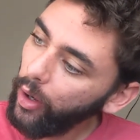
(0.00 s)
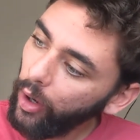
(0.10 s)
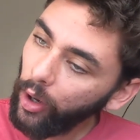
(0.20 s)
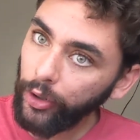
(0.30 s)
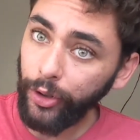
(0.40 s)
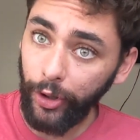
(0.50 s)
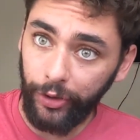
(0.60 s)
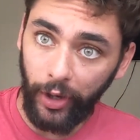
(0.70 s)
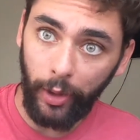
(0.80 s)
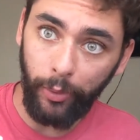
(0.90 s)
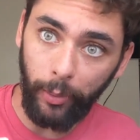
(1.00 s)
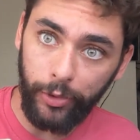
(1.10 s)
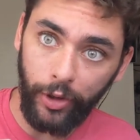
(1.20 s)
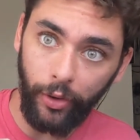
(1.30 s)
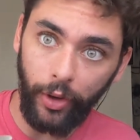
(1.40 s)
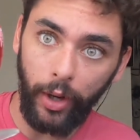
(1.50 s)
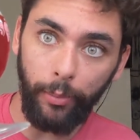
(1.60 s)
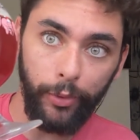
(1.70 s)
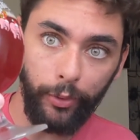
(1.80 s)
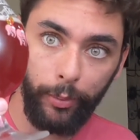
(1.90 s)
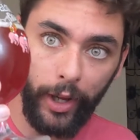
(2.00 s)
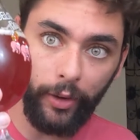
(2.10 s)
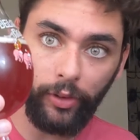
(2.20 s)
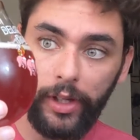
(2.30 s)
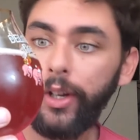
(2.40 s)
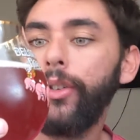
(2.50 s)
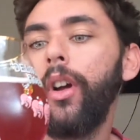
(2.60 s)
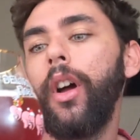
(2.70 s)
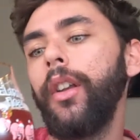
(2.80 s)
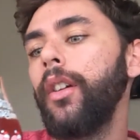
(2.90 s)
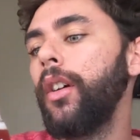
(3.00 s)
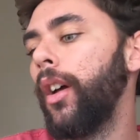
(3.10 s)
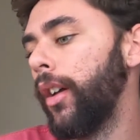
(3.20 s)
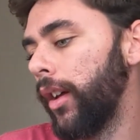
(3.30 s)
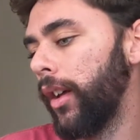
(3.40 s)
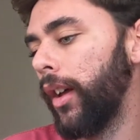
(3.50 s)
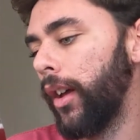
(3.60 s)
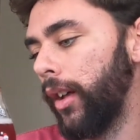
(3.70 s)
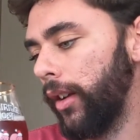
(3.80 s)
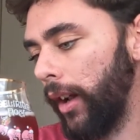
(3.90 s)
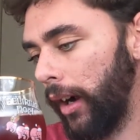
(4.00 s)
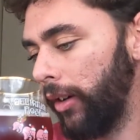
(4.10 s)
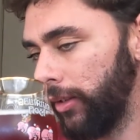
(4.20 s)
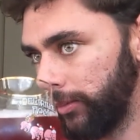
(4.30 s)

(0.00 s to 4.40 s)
on your side, but I'm sure it'll come through better later on. Now,